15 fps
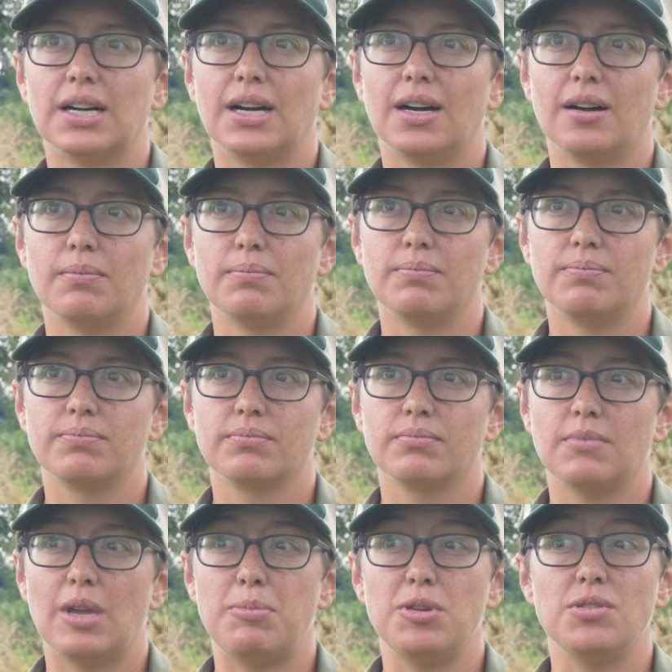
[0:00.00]
Um,
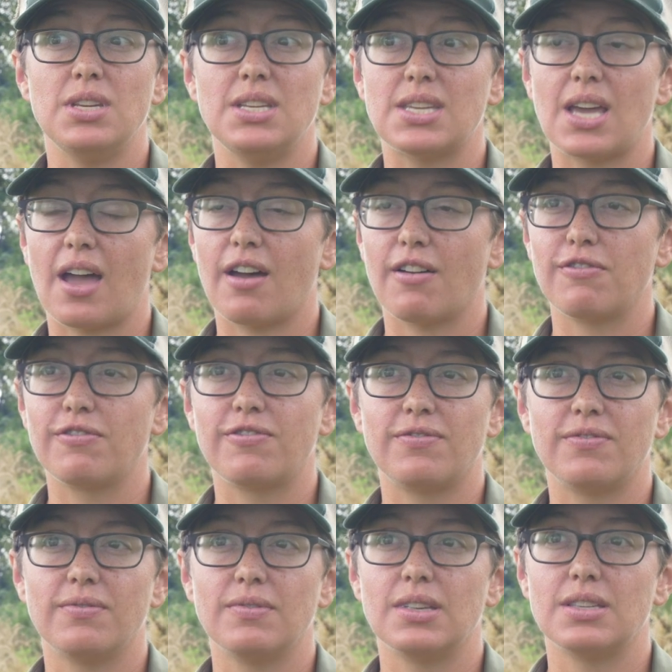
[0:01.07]
maybe you need to have
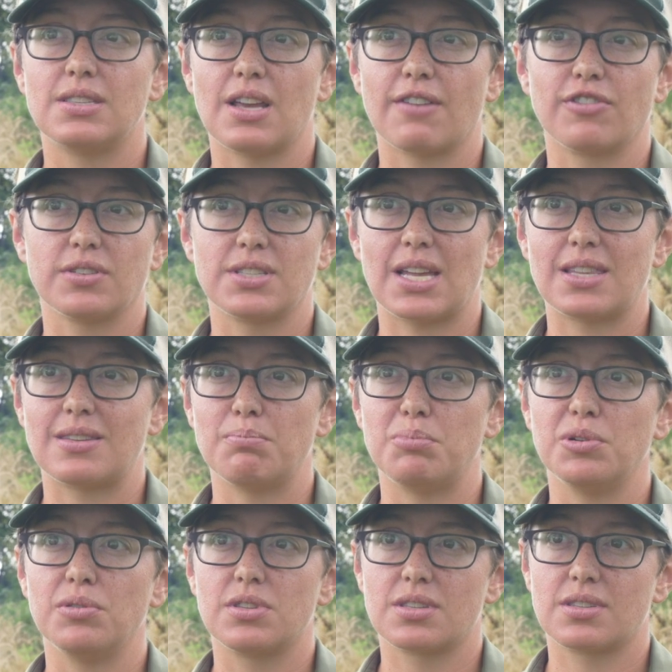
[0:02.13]
several sets of
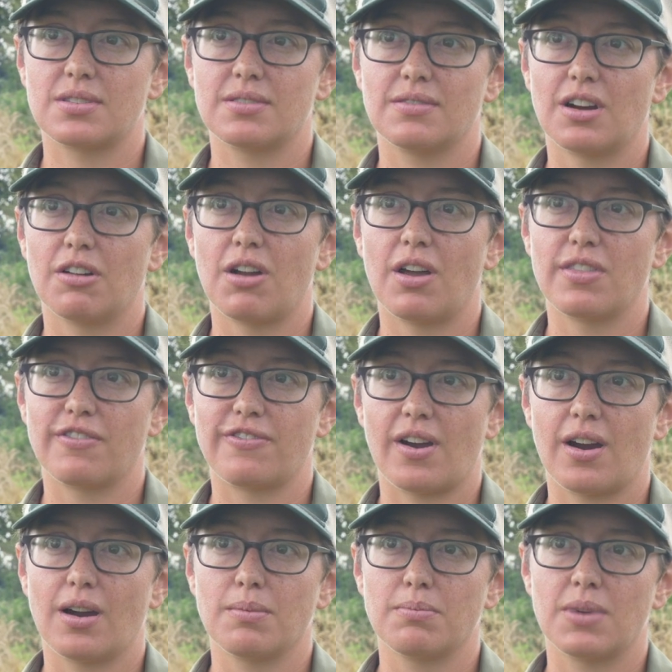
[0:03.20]
boots around the
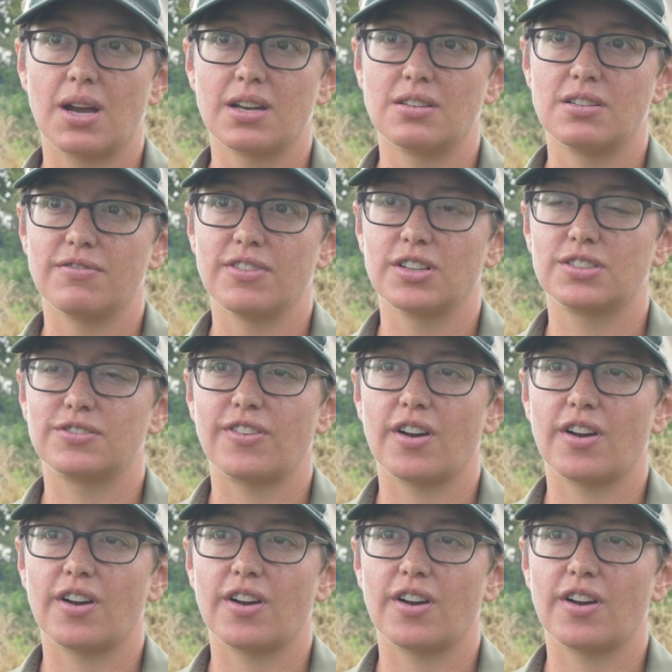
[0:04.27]
farm on a diverse